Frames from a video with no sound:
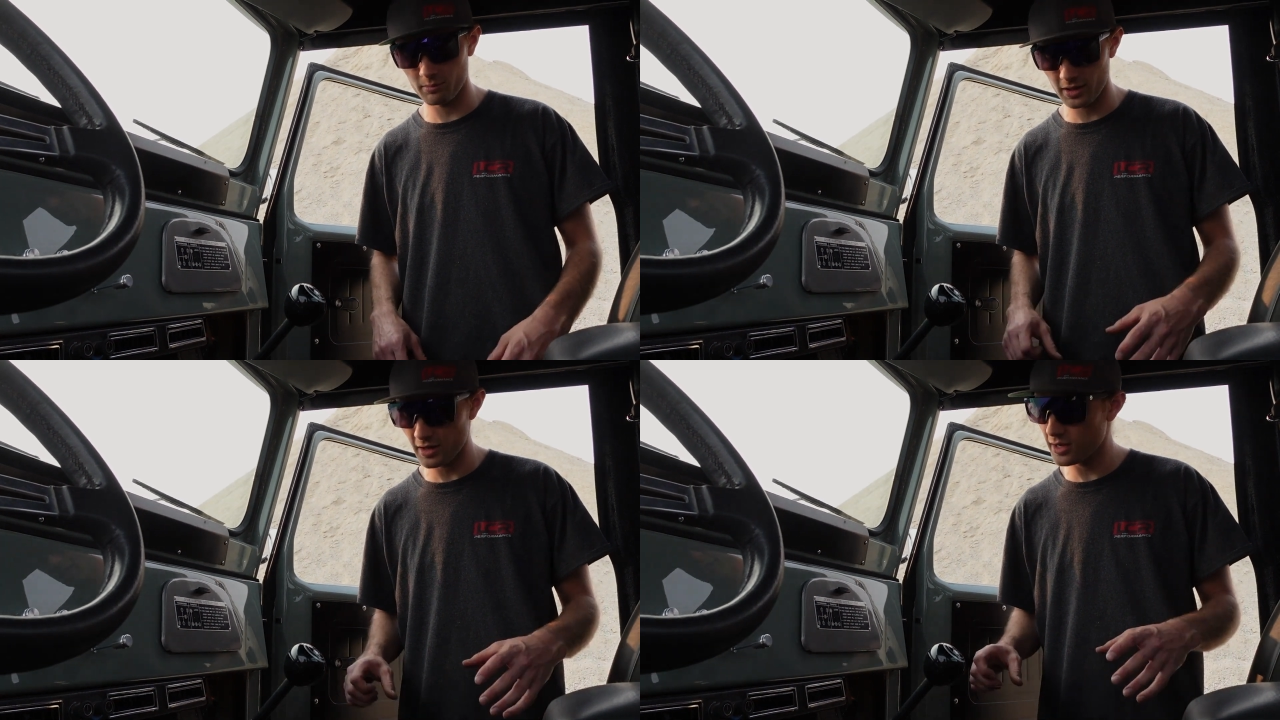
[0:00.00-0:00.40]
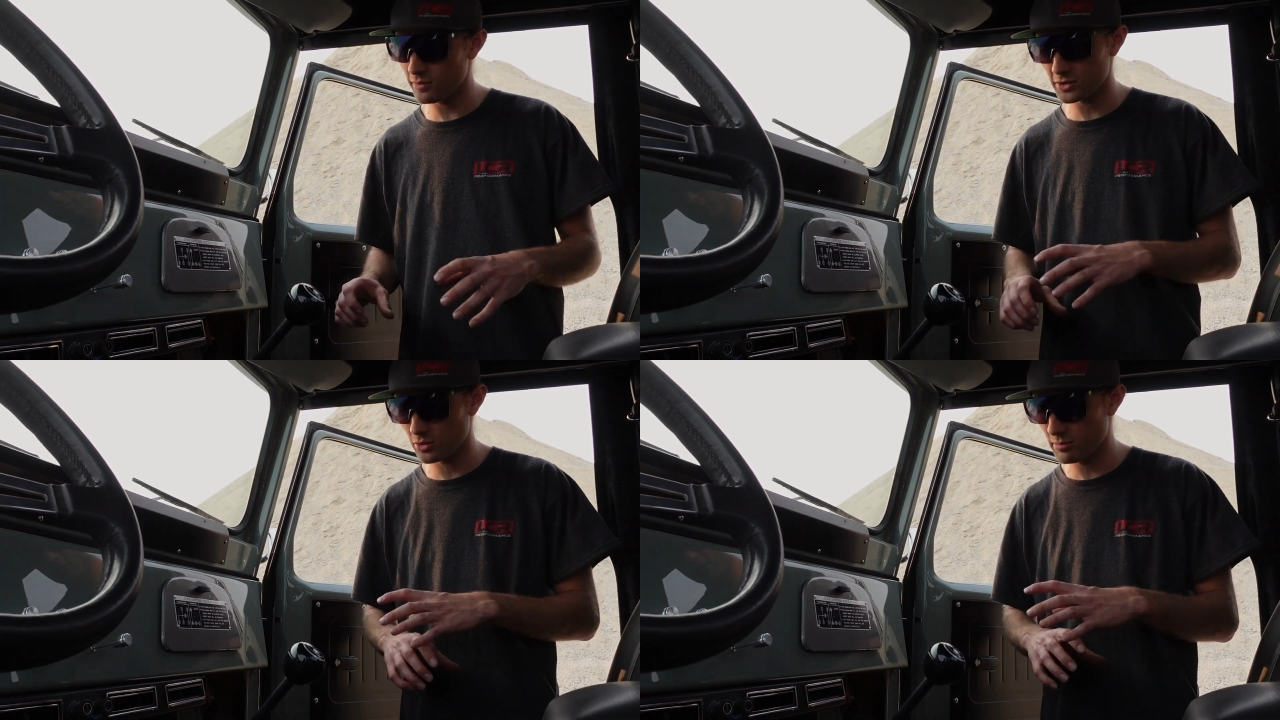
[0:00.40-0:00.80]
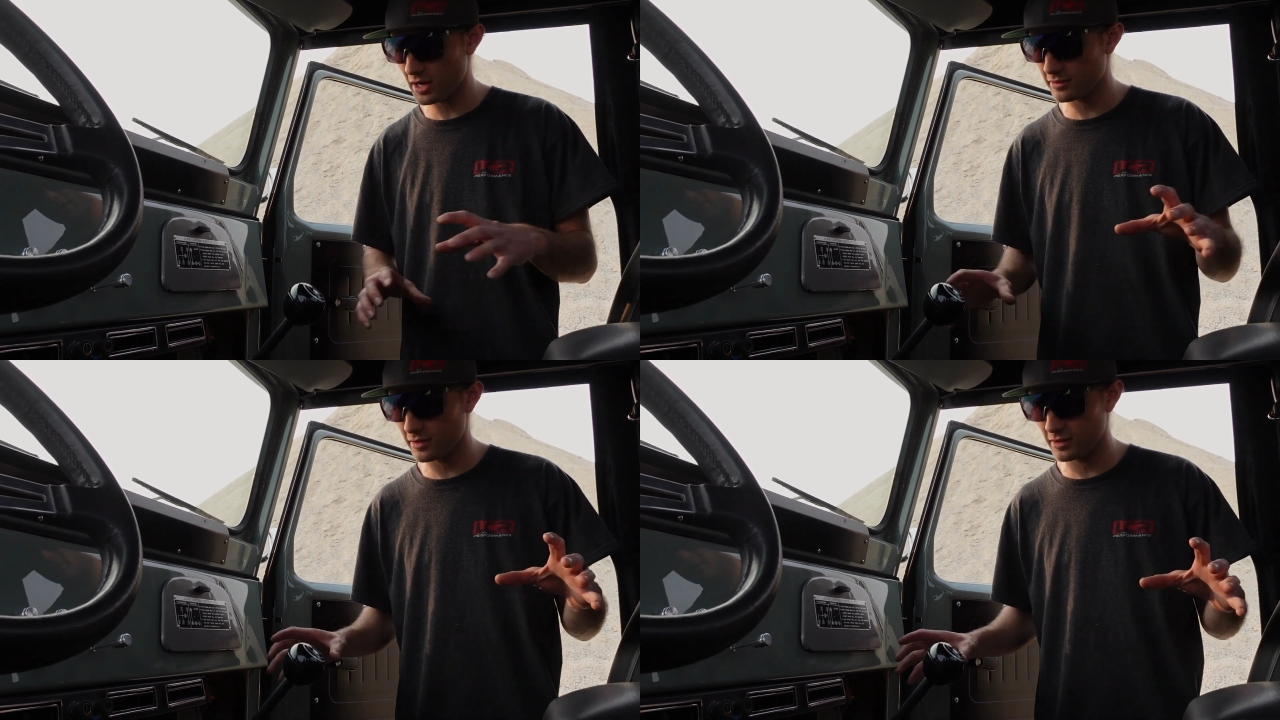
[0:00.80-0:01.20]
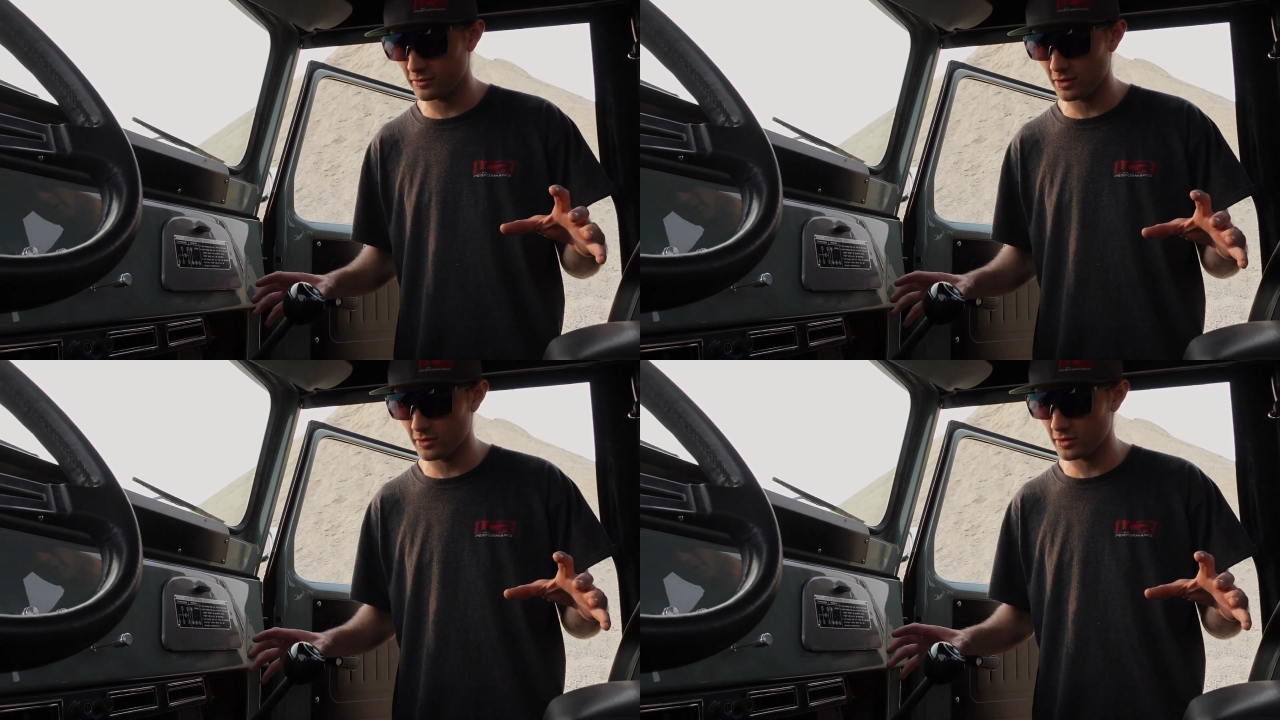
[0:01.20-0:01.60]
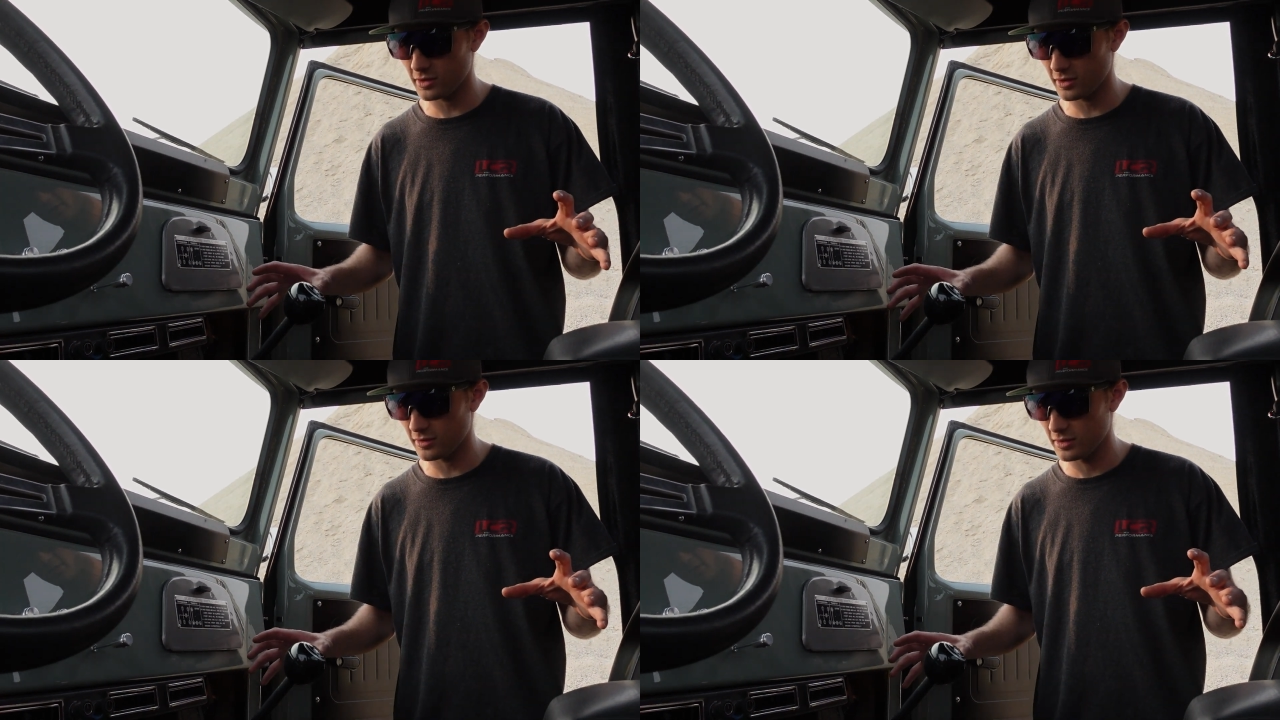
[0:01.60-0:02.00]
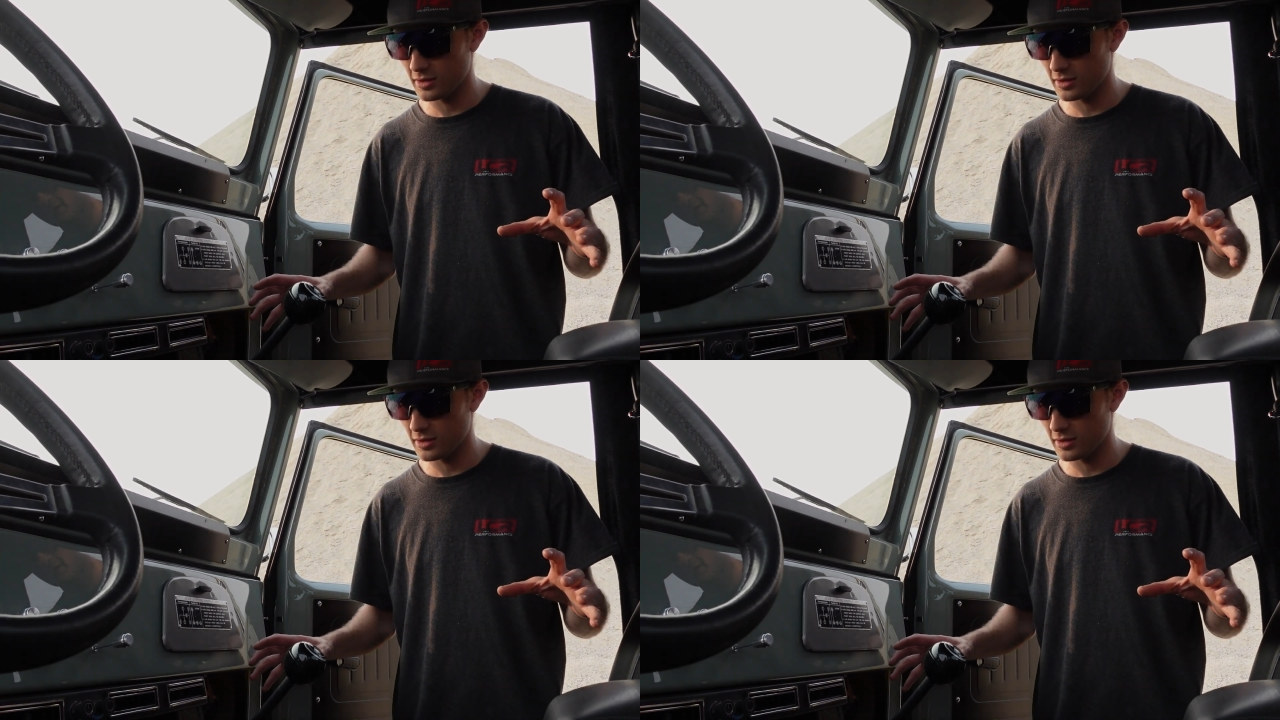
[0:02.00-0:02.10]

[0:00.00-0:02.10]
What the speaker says: But anyways, going back to the interior here,